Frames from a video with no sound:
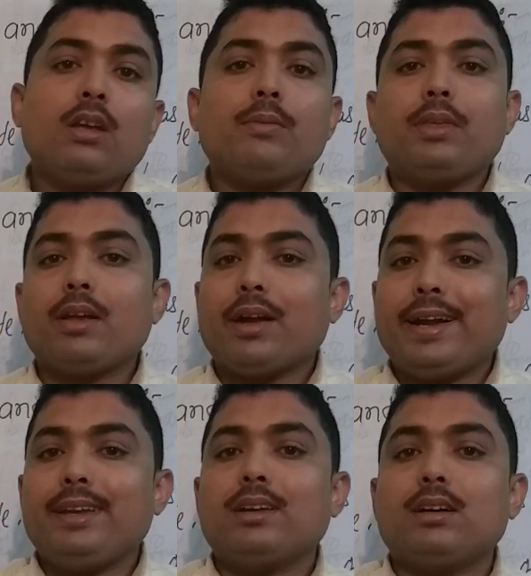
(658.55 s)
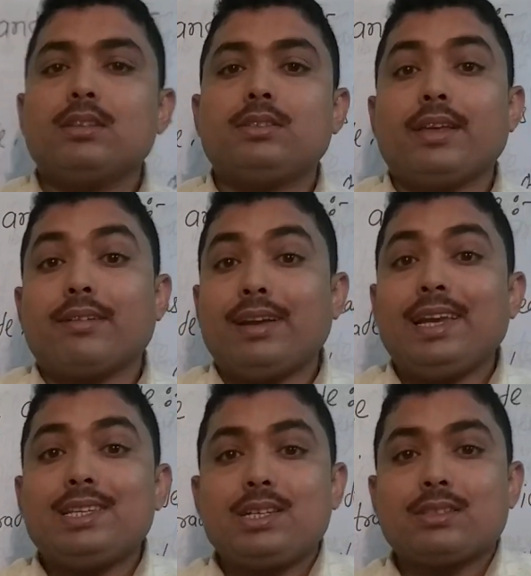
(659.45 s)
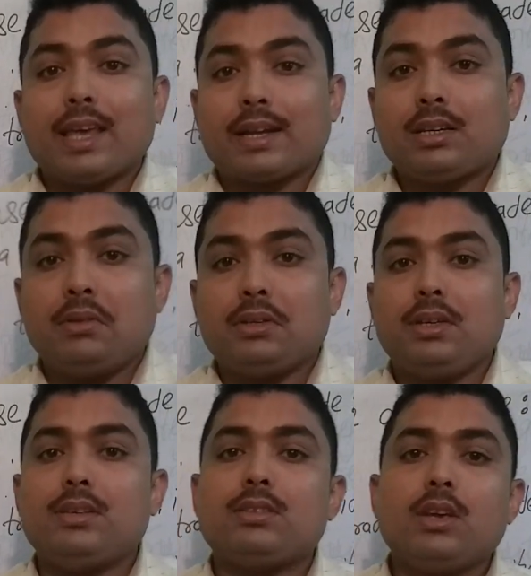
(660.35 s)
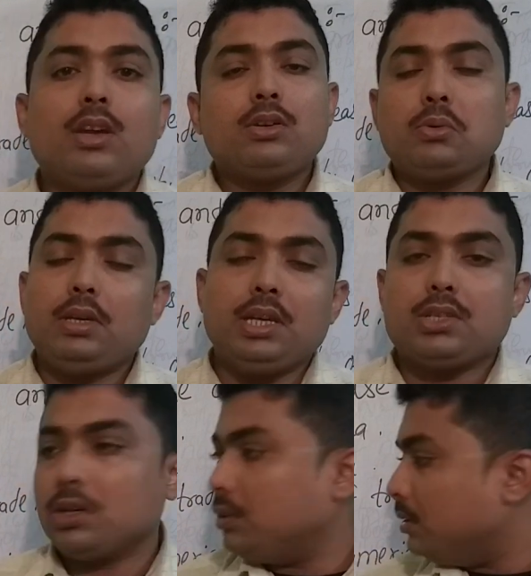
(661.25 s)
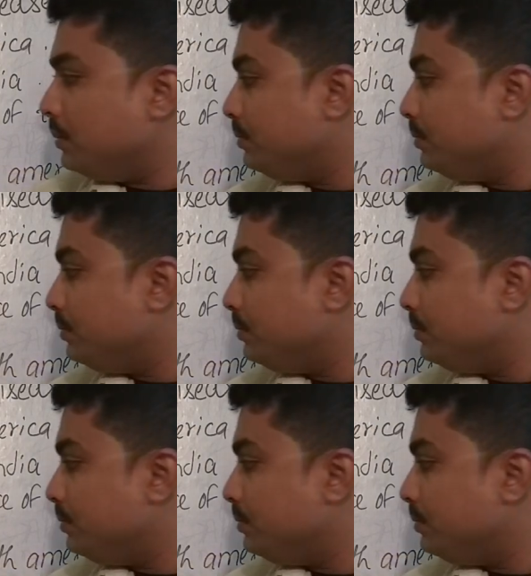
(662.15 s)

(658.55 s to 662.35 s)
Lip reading: their ideas, their religious activities to each other.